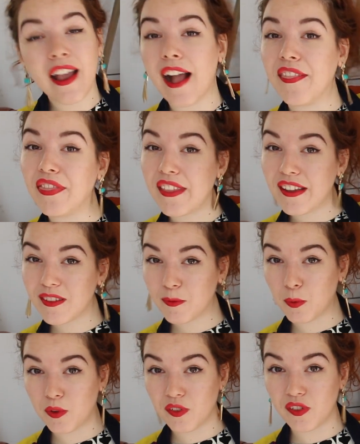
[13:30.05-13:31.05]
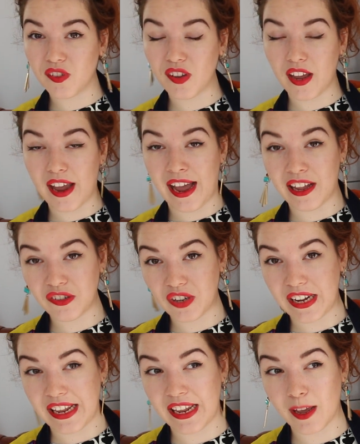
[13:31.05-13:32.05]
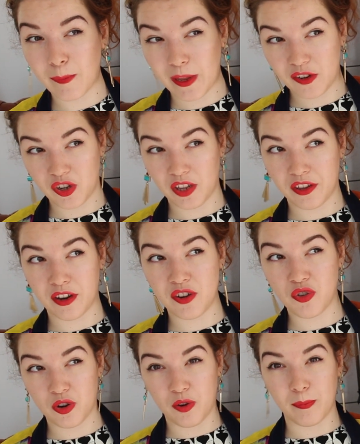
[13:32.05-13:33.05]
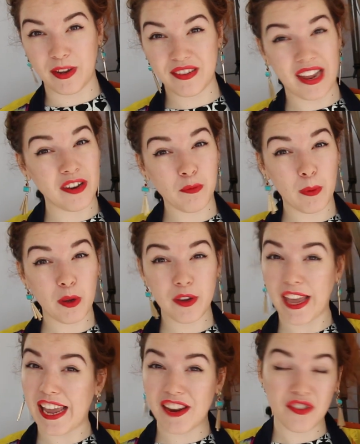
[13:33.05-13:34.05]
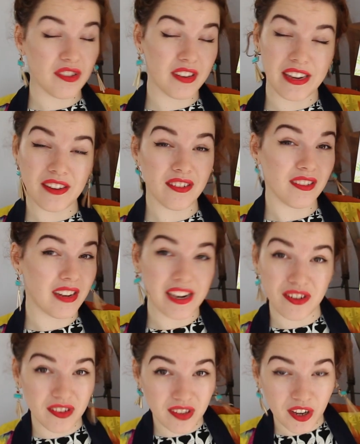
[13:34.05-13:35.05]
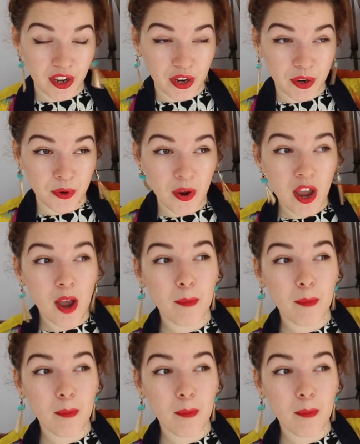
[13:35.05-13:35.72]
And this was actually a picture that I drew in my sketchbook ages and ages ago,